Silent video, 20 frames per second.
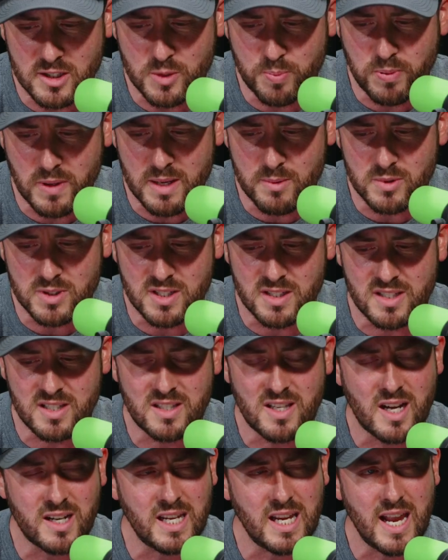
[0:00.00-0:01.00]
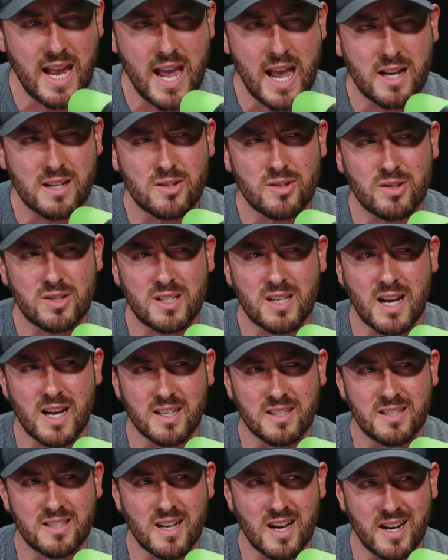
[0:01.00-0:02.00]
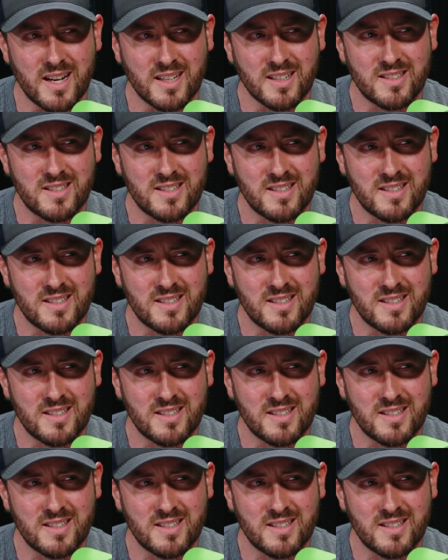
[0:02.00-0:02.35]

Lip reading: plan was to study exercise science.